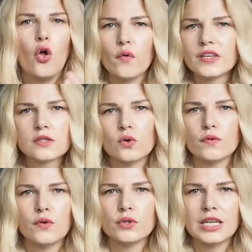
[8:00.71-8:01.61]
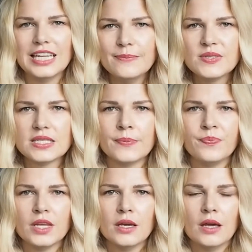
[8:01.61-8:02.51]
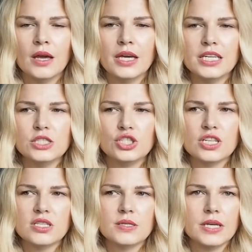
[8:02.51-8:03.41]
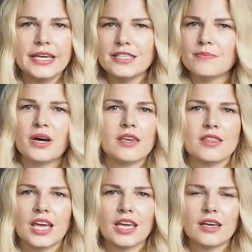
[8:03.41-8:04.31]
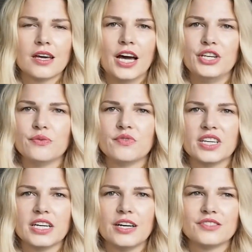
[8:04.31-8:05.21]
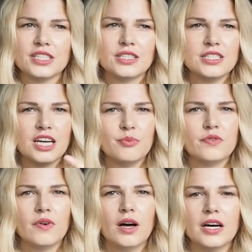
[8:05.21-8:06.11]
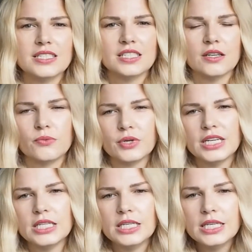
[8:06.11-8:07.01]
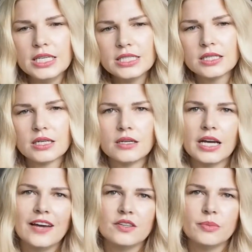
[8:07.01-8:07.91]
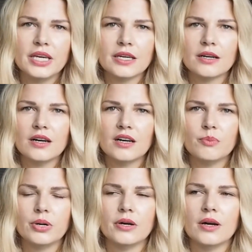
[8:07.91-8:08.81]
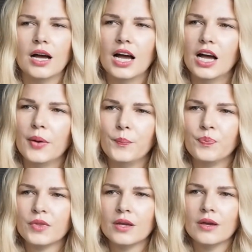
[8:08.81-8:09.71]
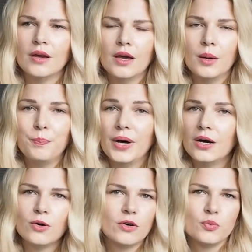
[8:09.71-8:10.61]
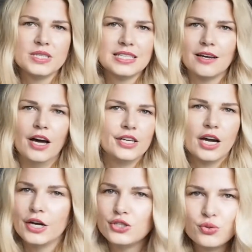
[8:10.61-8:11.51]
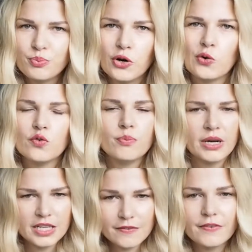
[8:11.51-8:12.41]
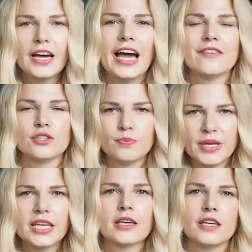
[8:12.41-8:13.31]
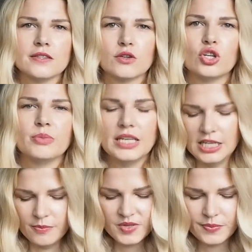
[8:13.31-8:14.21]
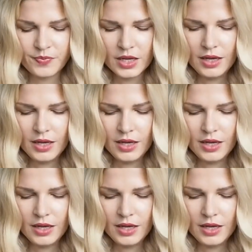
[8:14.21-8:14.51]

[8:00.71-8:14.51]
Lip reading: always go for the lips. It's my thing. I don't think I've got the type of eyes that really need heavy makeup. But obviously I do both, but if I have to pick, it's gonna be lips.